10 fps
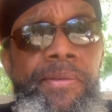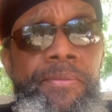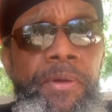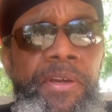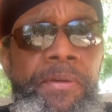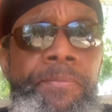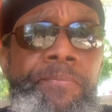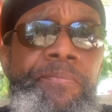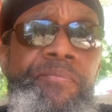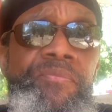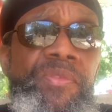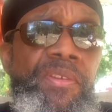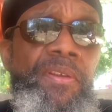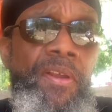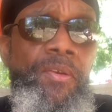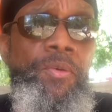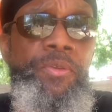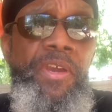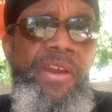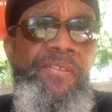Well, hello
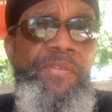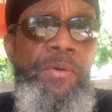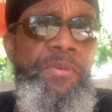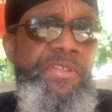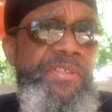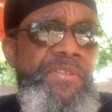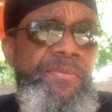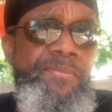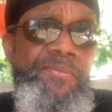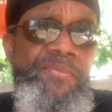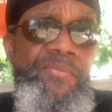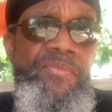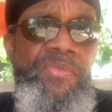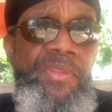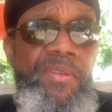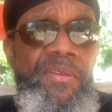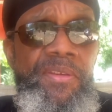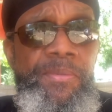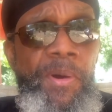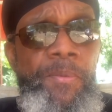there, folks.
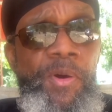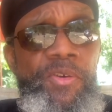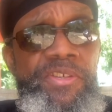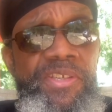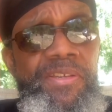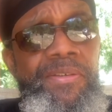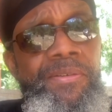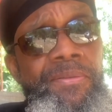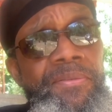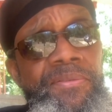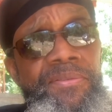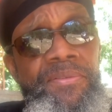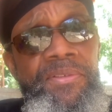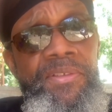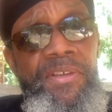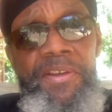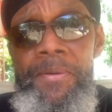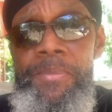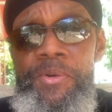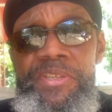It's Paw G, your
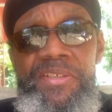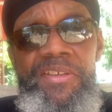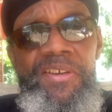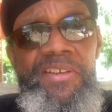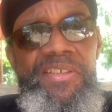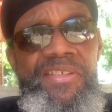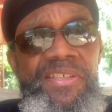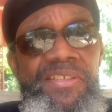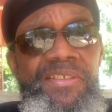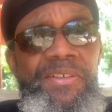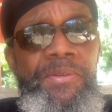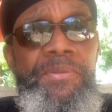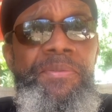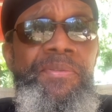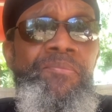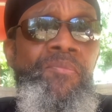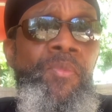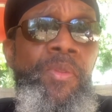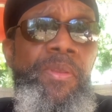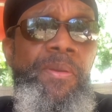composting gardening CEO,
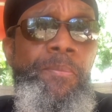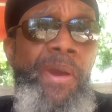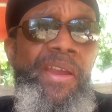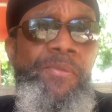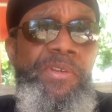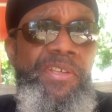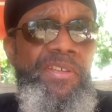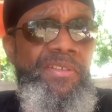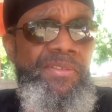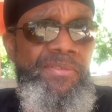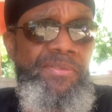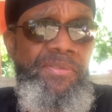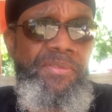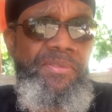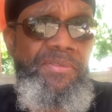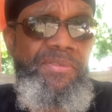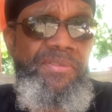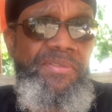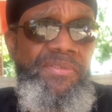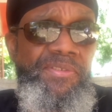back with a
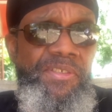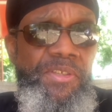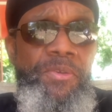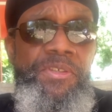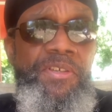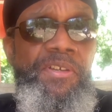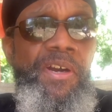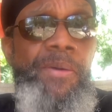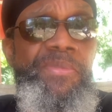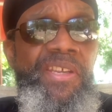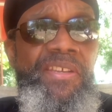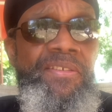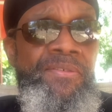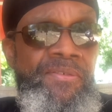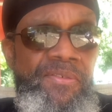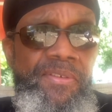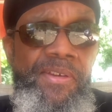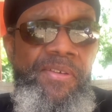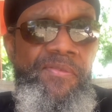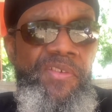surgical update
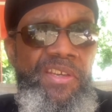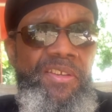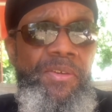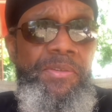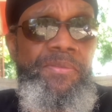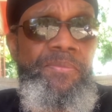video.